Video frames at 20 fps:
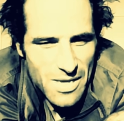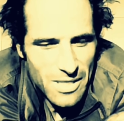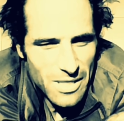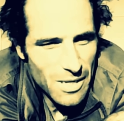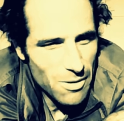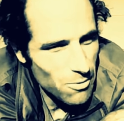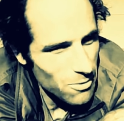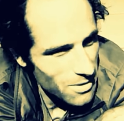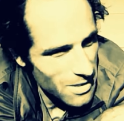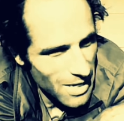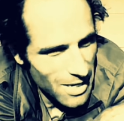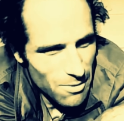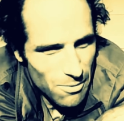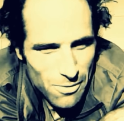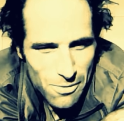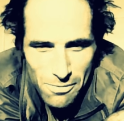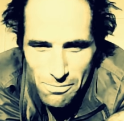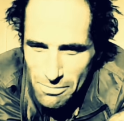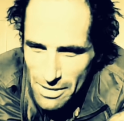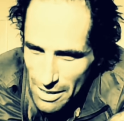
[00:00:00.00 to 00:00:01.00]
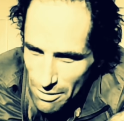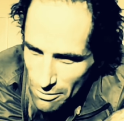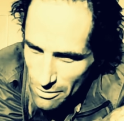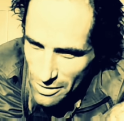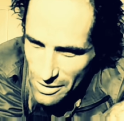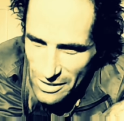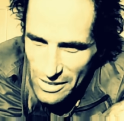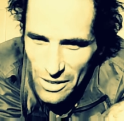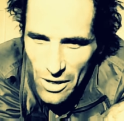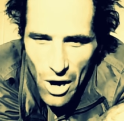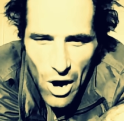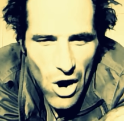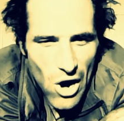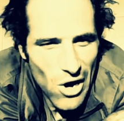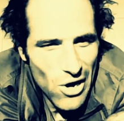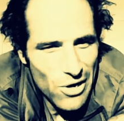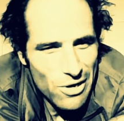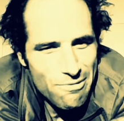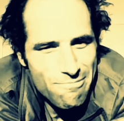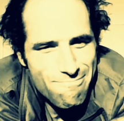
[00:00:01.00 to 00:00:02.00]
They were looking
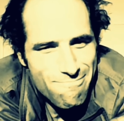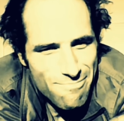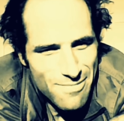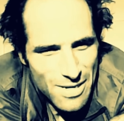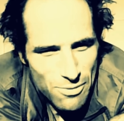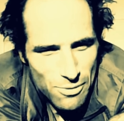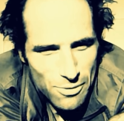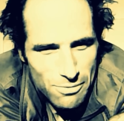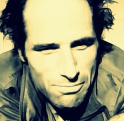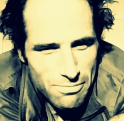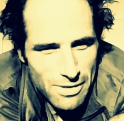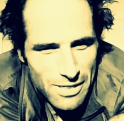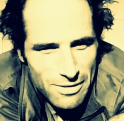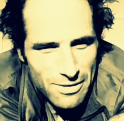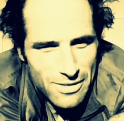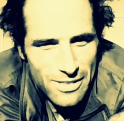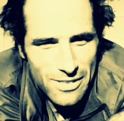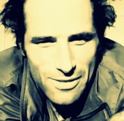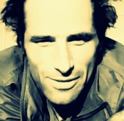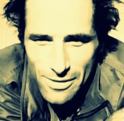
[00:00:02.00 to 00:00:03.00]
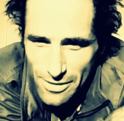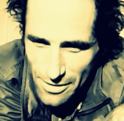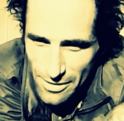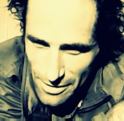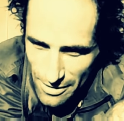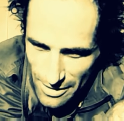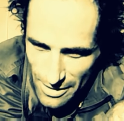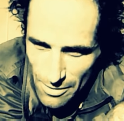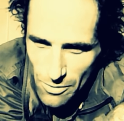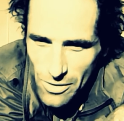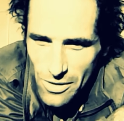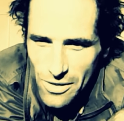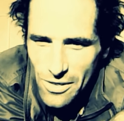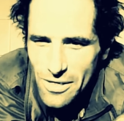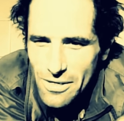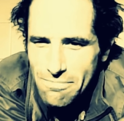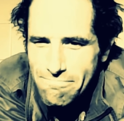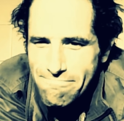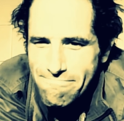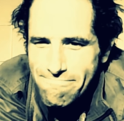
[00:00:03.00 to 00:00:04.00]
hard. Certainly
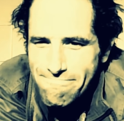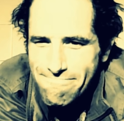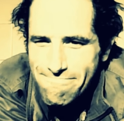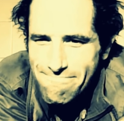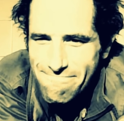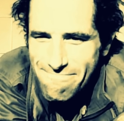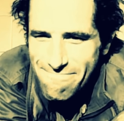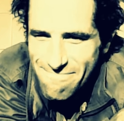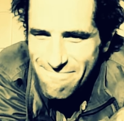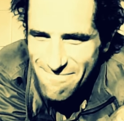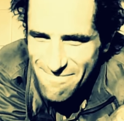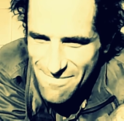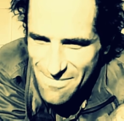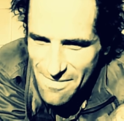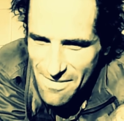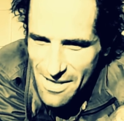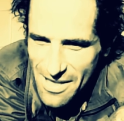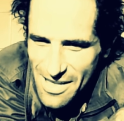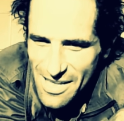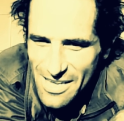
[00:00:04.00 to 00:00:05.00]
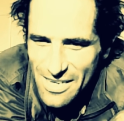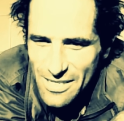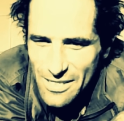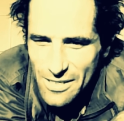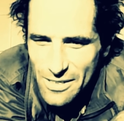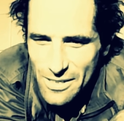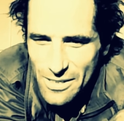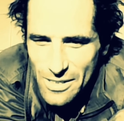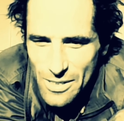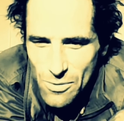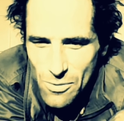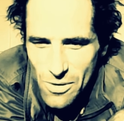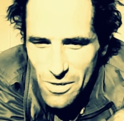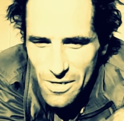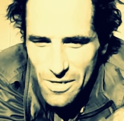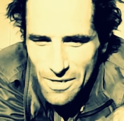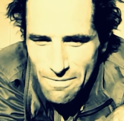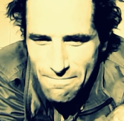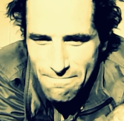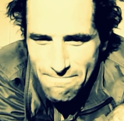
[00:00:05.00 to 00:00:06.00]
were. Certainly
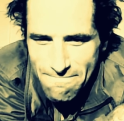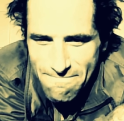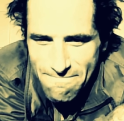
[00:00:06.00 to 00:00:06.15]
were.